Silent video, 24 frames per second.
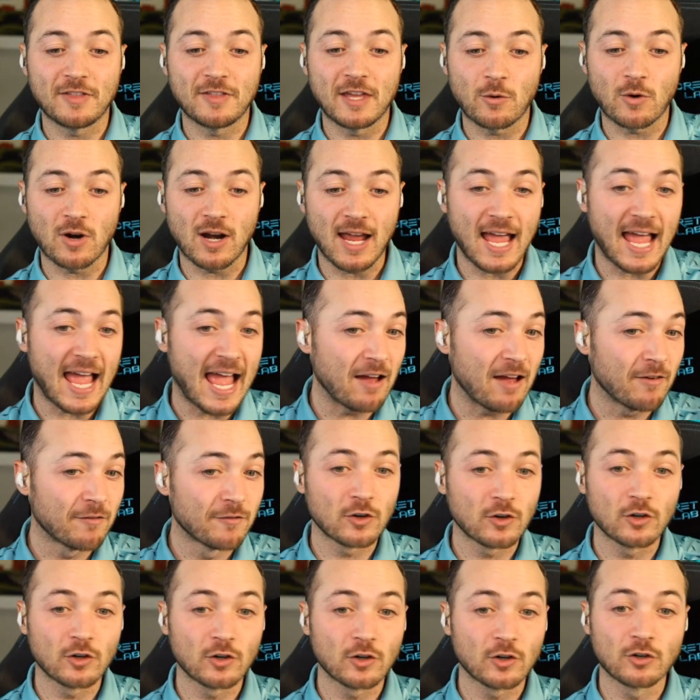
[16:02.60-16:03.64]
they were
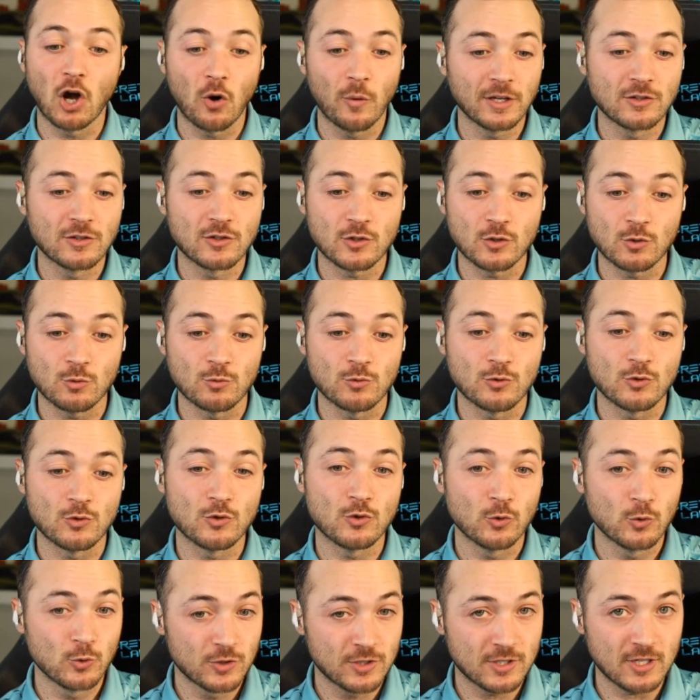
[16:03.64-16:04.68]
ever going to
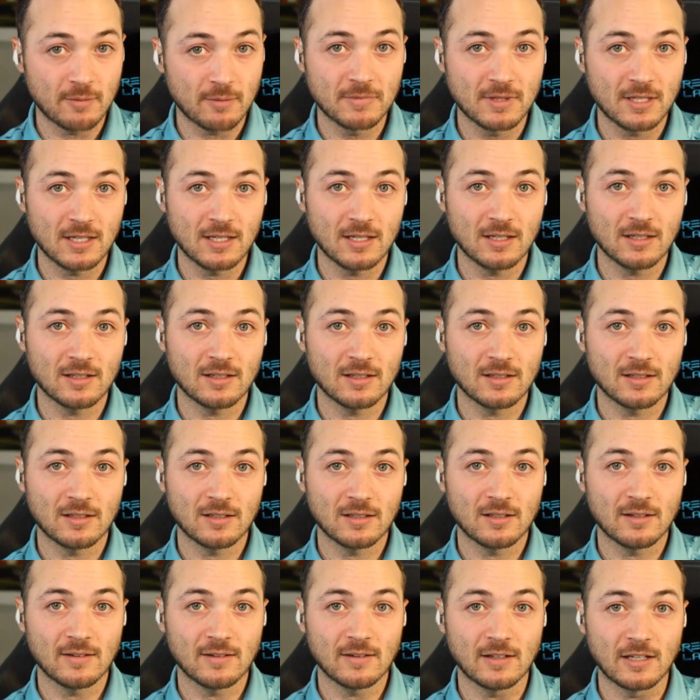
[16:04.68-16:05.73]
do something,
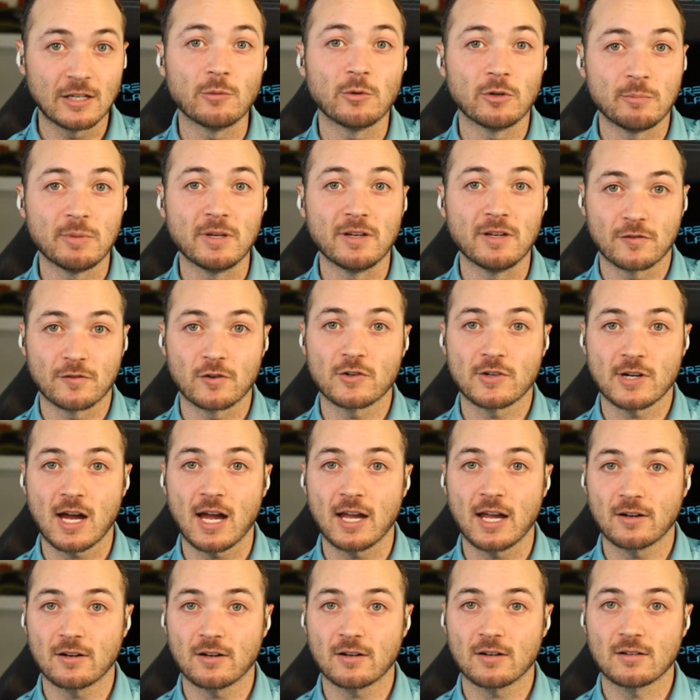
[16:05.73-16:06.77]
it would be for
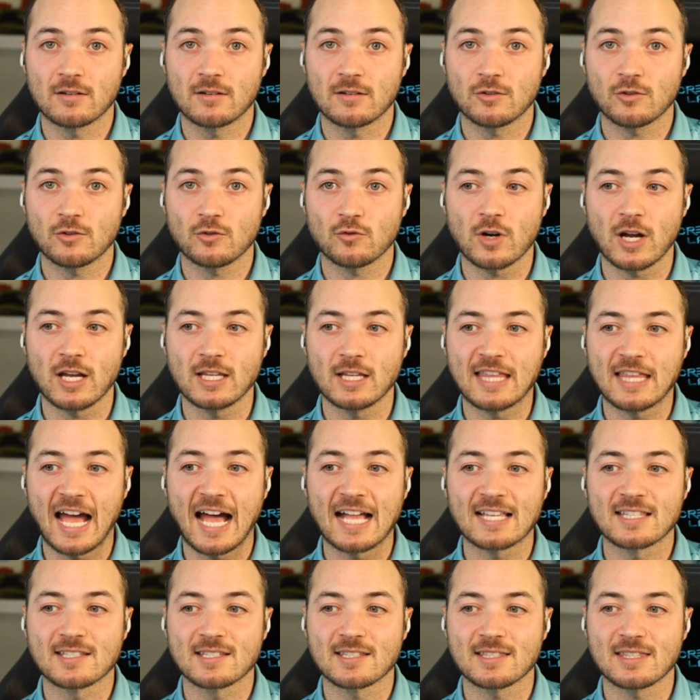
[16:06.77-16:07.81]
Tiger. Right?
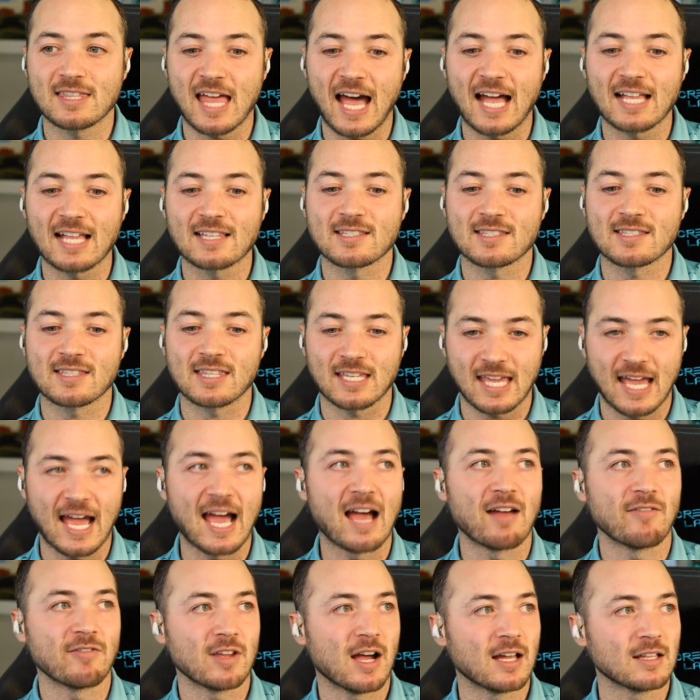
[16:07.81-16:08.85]
That's that's the
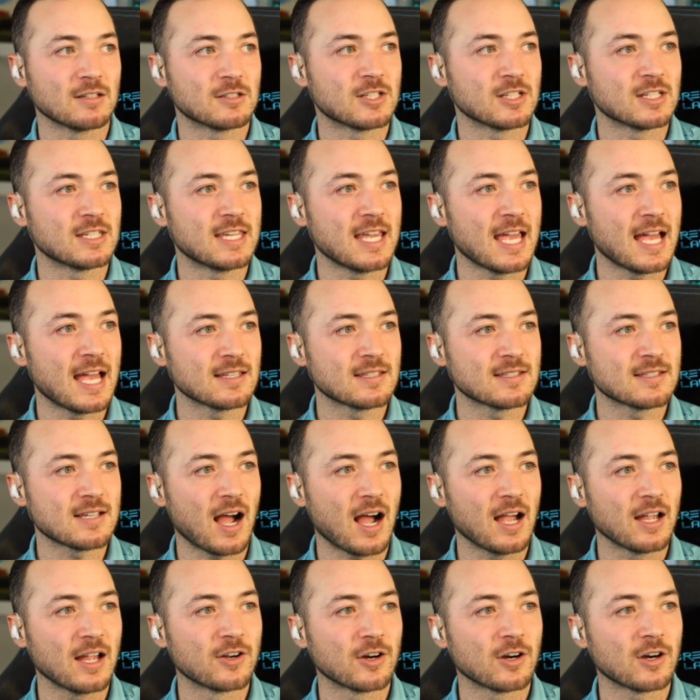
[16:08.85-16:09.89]
caveat. To get
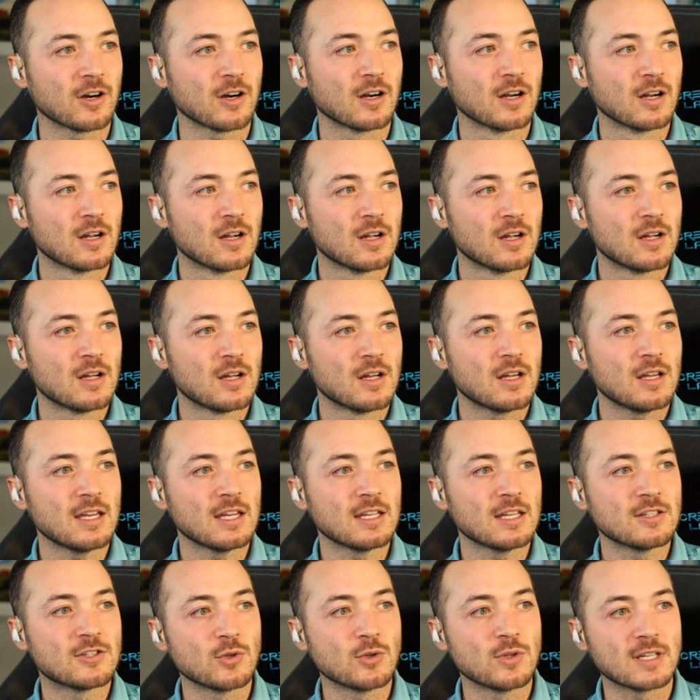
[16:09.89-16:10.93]
Tiger
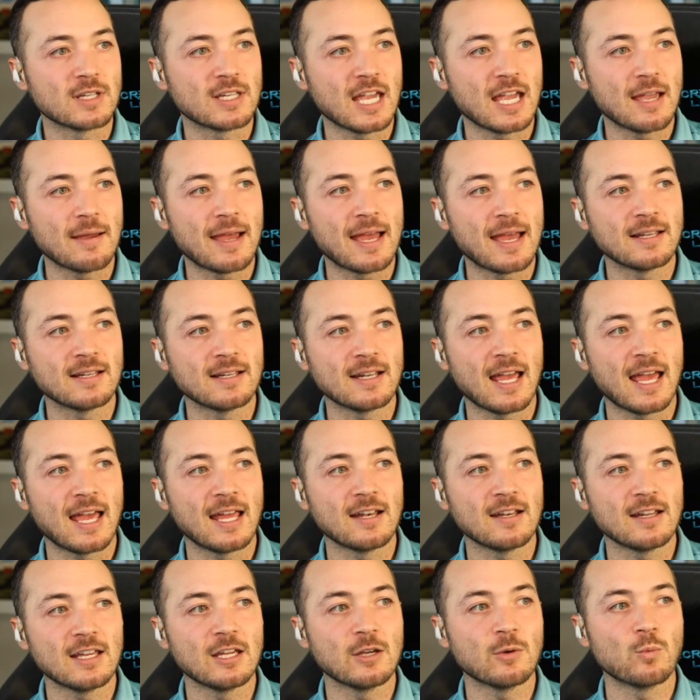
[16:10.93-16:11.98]
into the game and
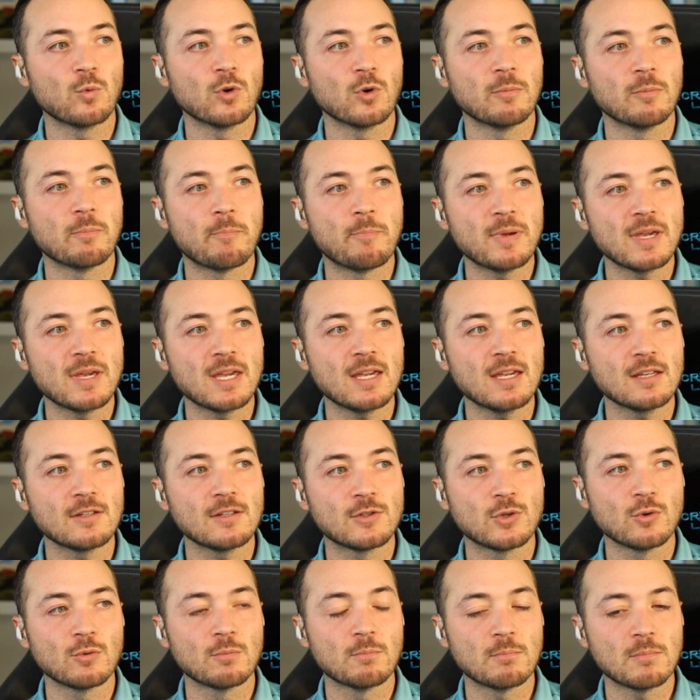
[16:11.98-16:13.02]
and it would be
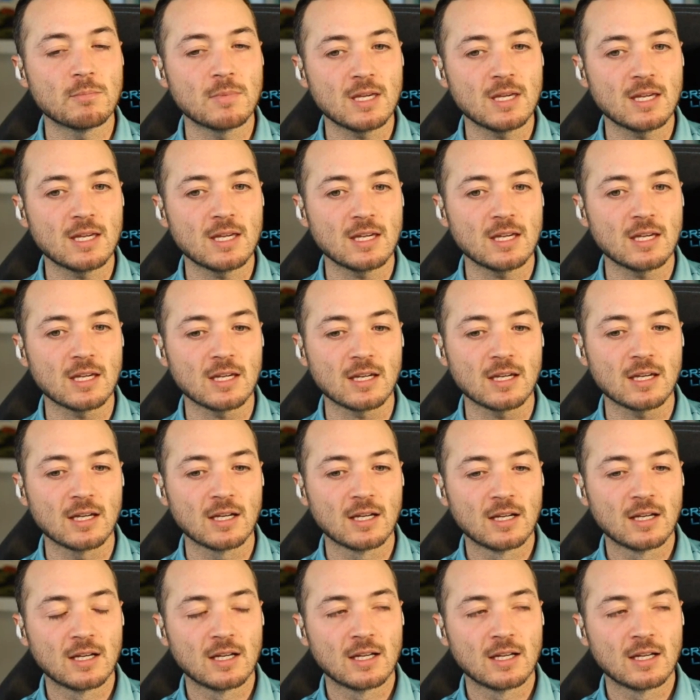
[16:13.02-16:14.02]
to me